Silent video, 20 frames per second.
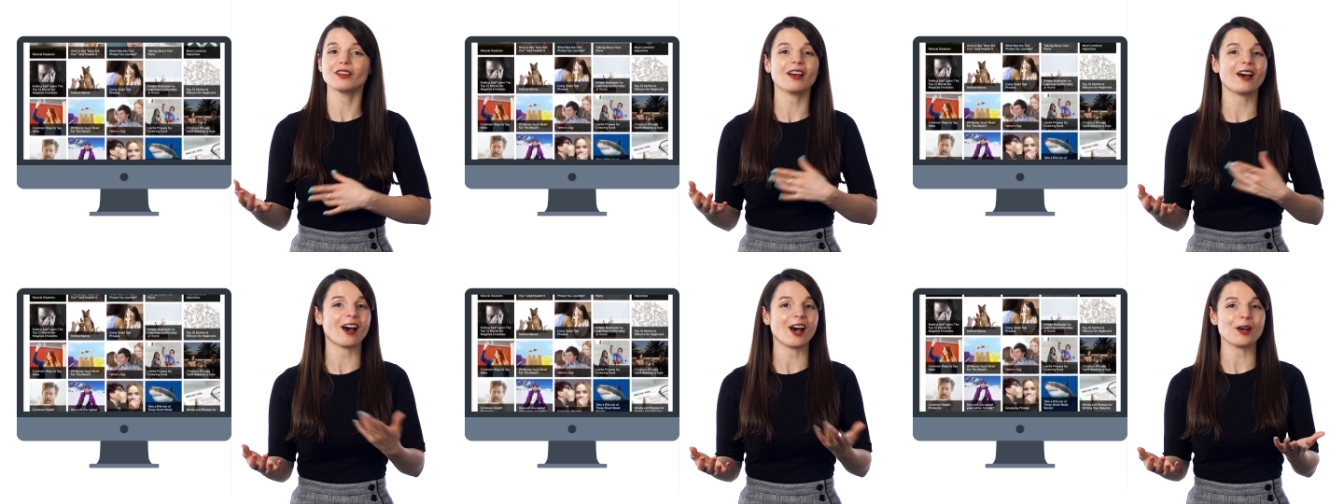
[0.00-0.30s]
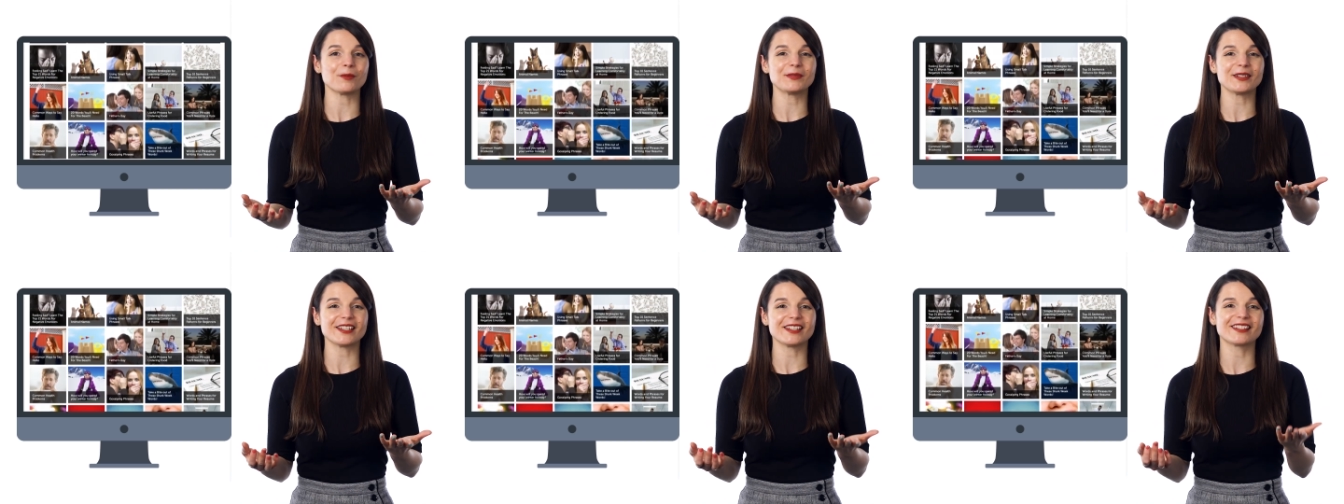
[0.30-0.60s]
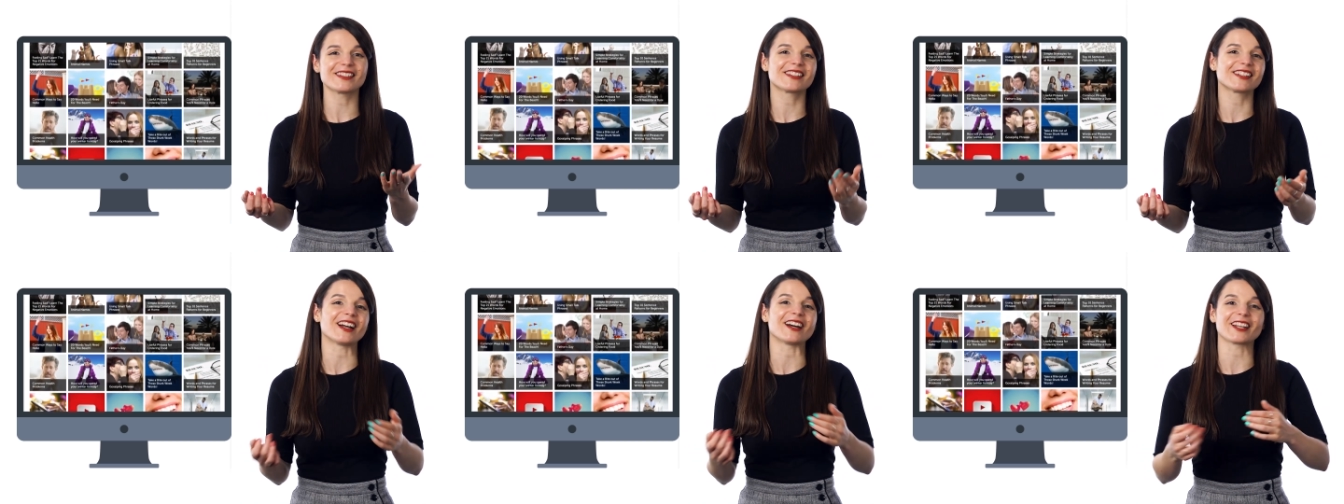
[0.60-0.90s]

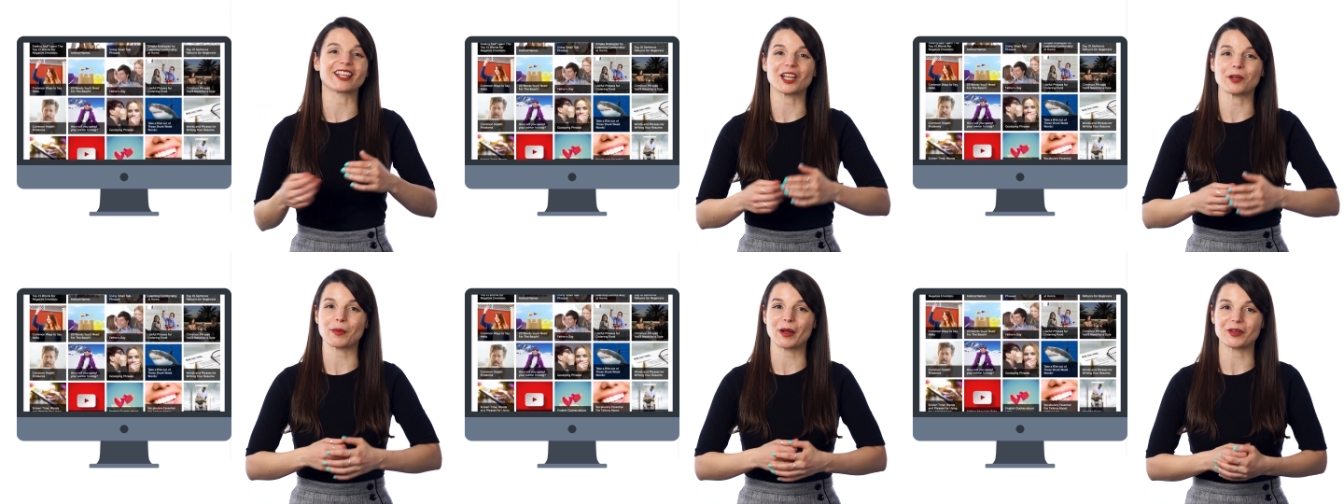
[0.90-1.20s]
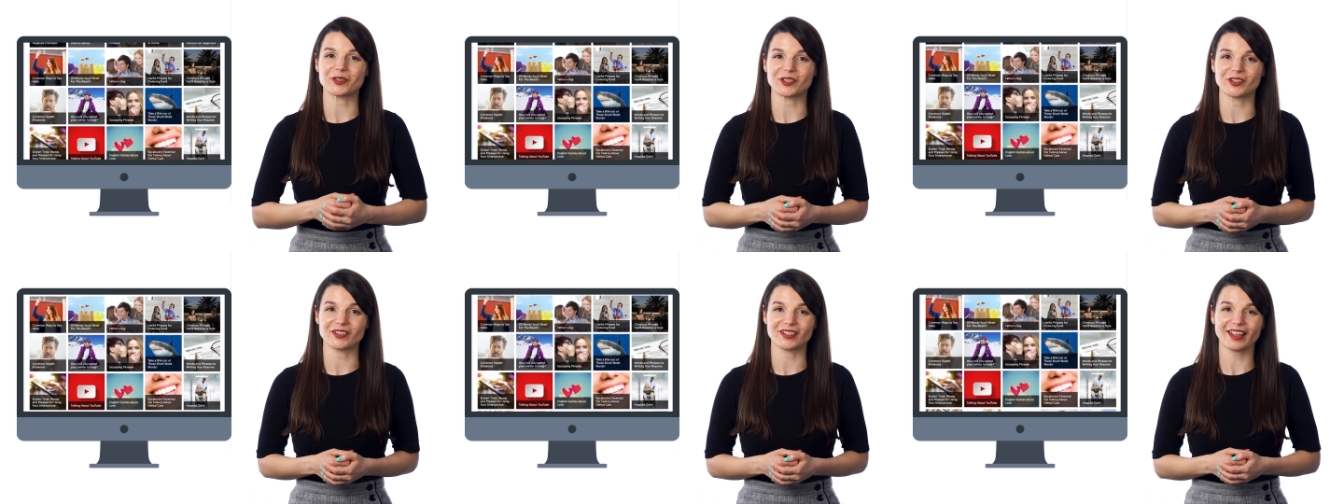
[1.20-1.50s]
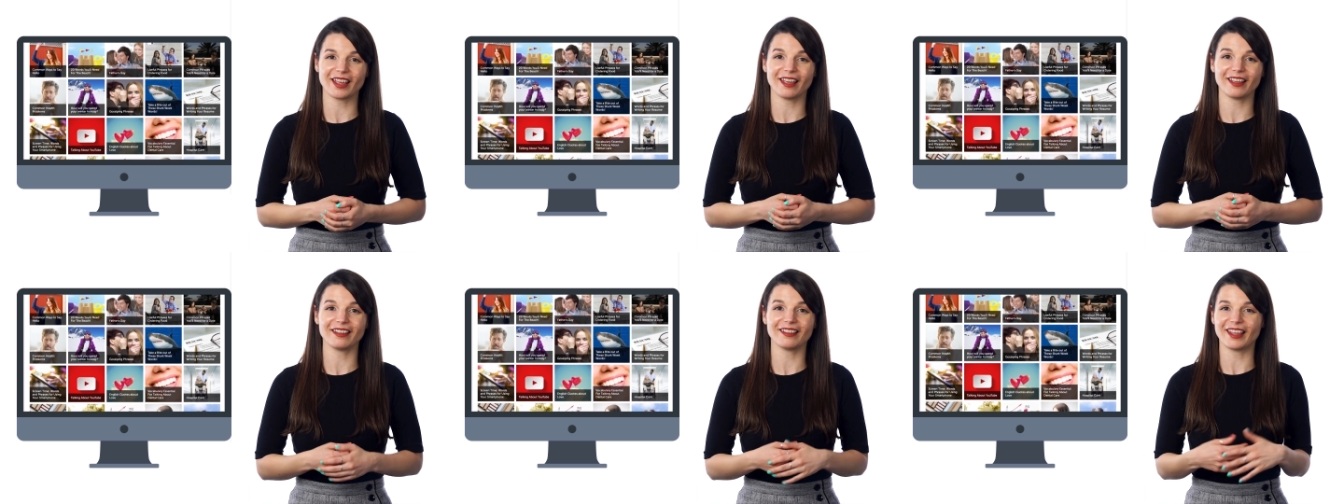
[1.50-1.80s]
hobbies, talking about your
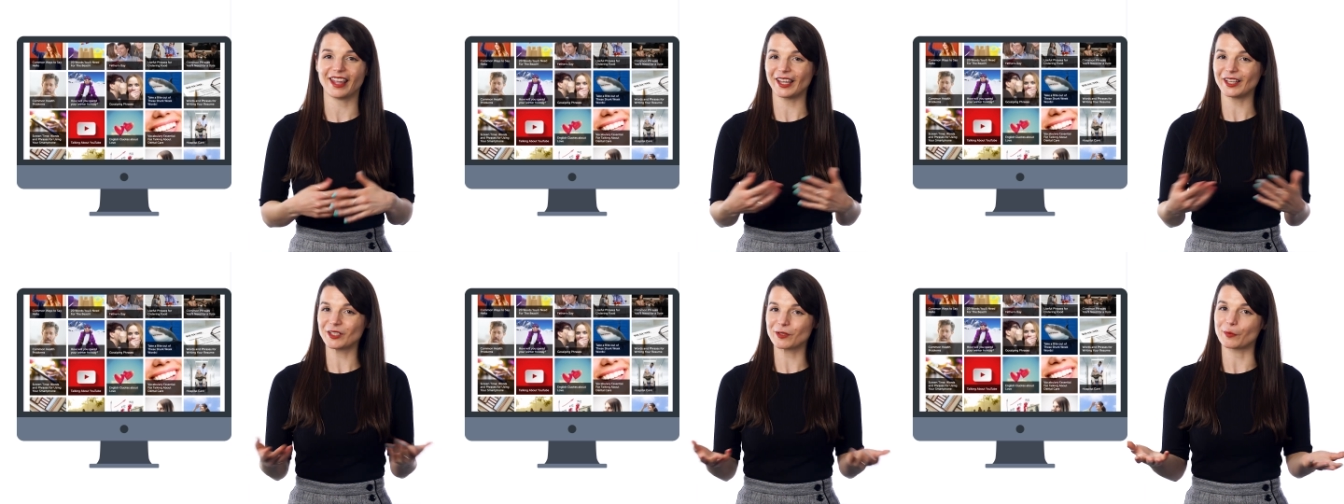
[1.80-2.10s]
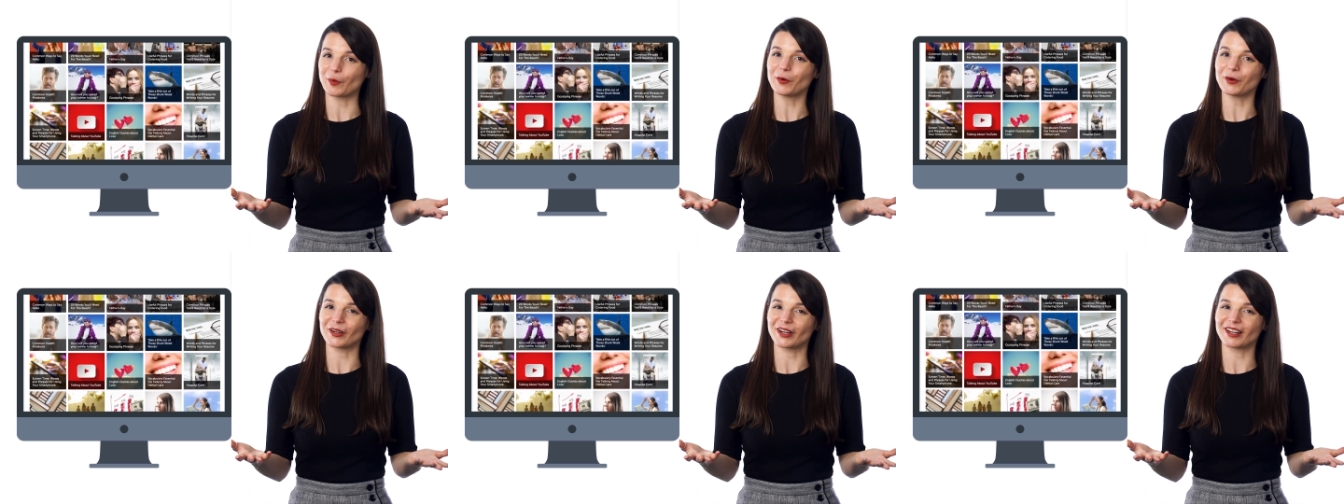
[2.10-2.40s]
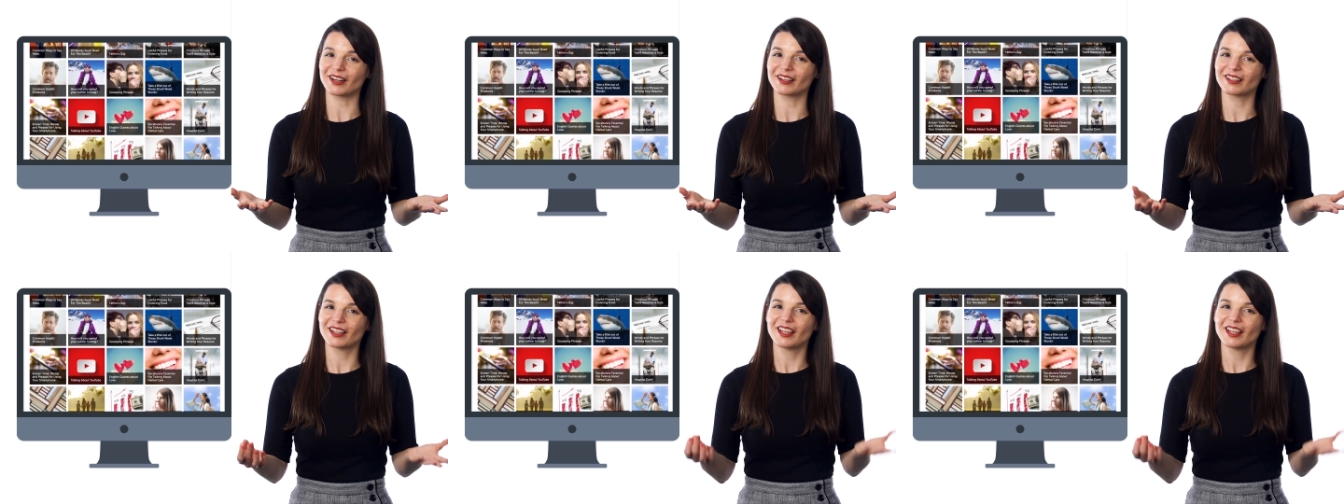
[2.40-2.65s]
day, and more,